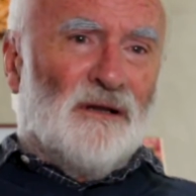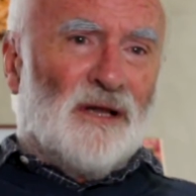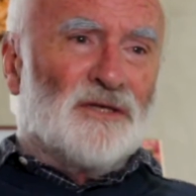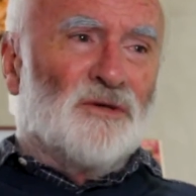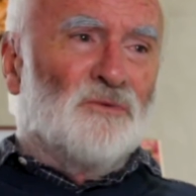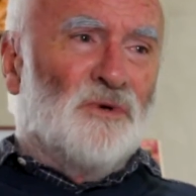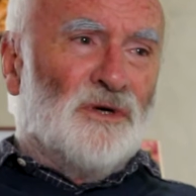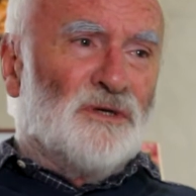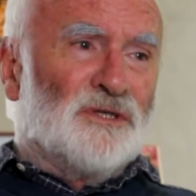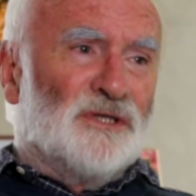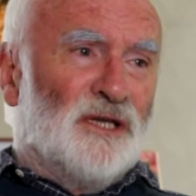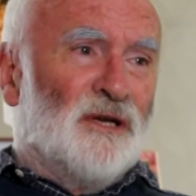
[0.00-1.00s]
That's the
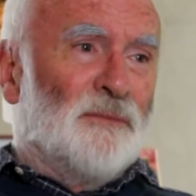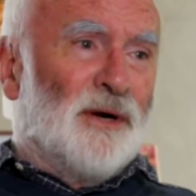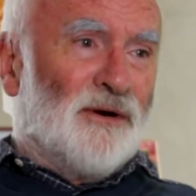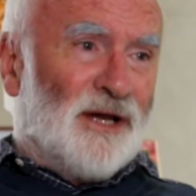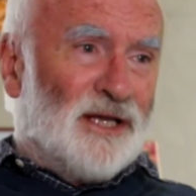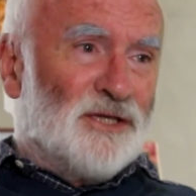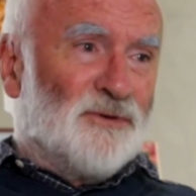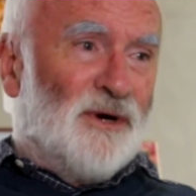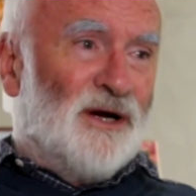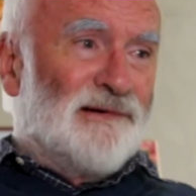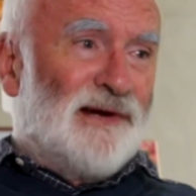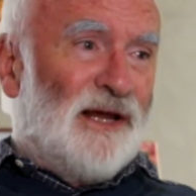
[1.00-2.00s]
worst thing about getting to
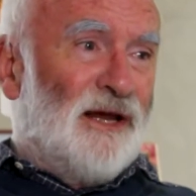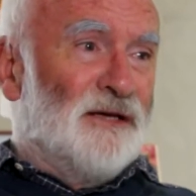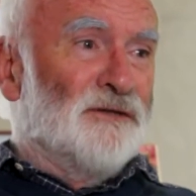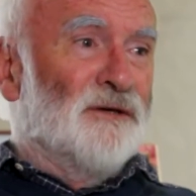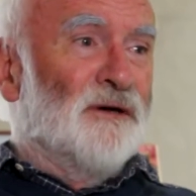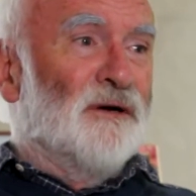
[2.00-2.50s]
our age.